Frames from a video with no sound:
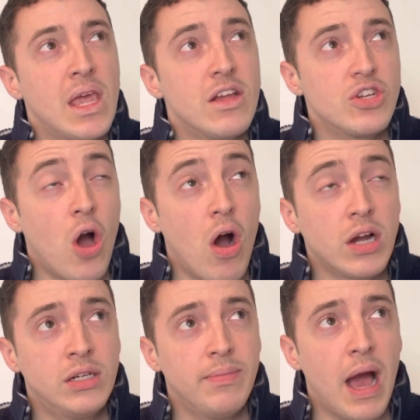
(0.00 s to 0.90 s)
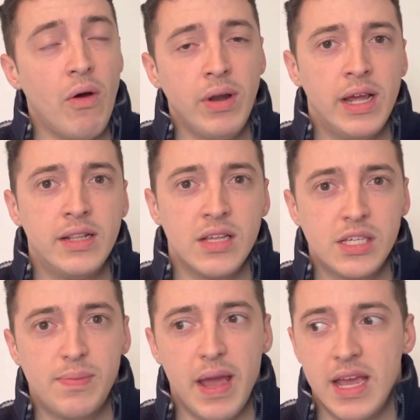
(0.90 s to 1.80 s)
talked about in the
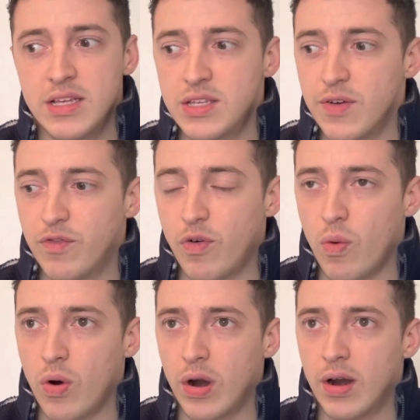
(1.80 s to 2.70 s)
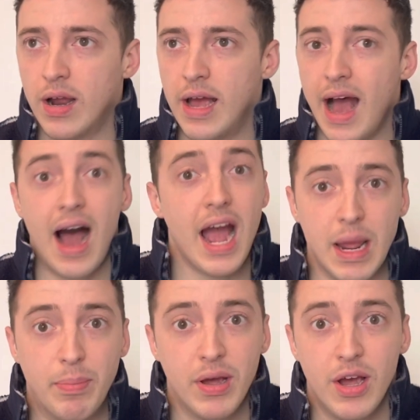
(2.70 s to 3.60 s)
space for
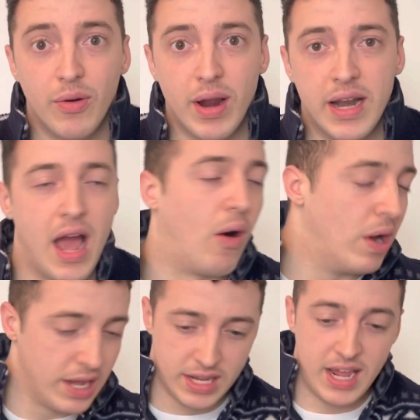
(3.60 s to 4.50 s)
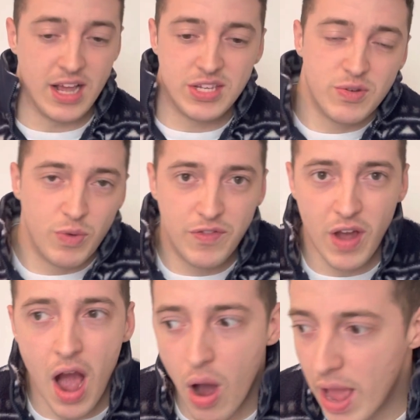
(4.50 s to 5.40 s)
hype right now. Yes, we've
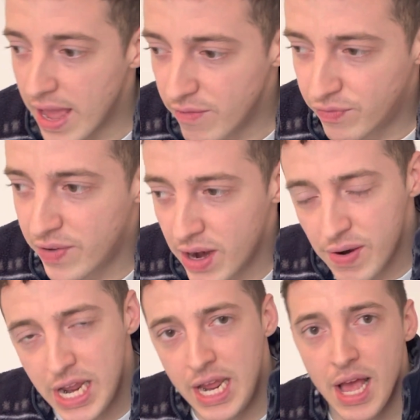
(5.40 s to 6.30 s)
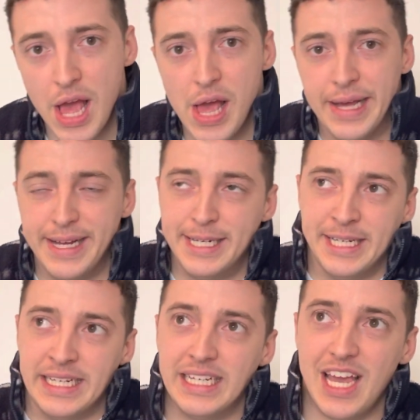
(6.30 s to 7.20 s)
got a very
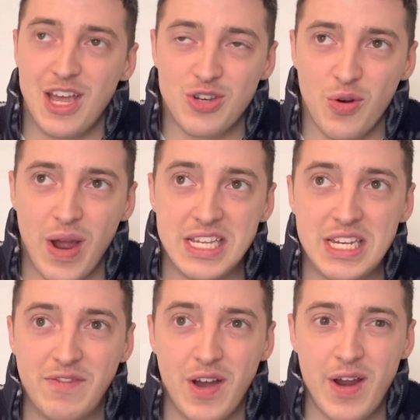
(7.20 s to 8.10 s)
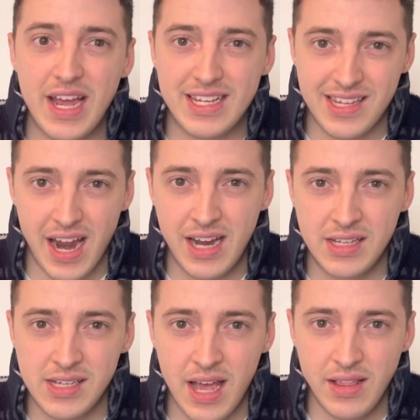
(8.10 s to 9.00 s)
interesting, very exciting
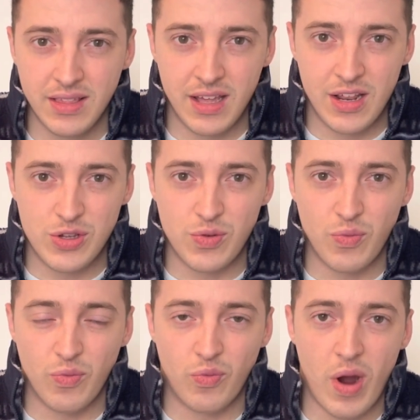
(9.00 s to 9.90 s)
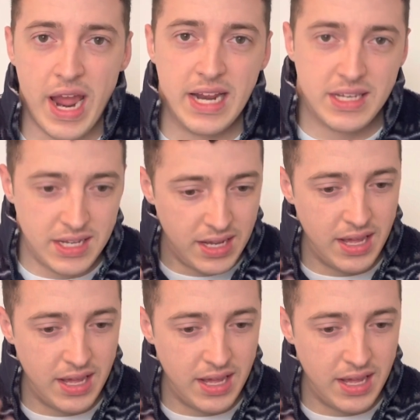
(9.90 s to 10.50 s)
set that is right